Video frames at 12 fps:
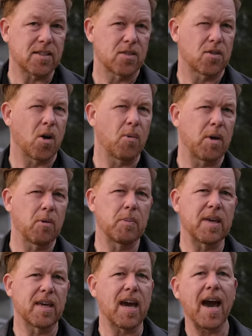So we would
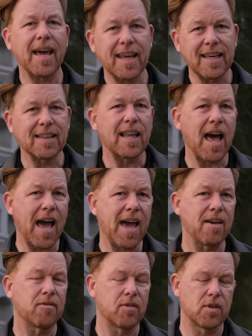be cutting
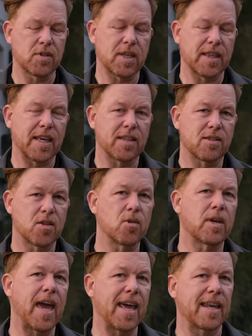live using the
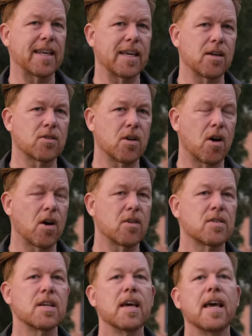two Canon EOS
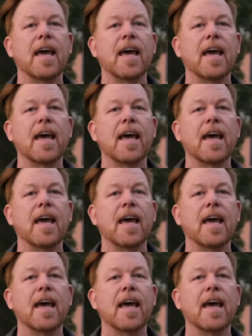Rs,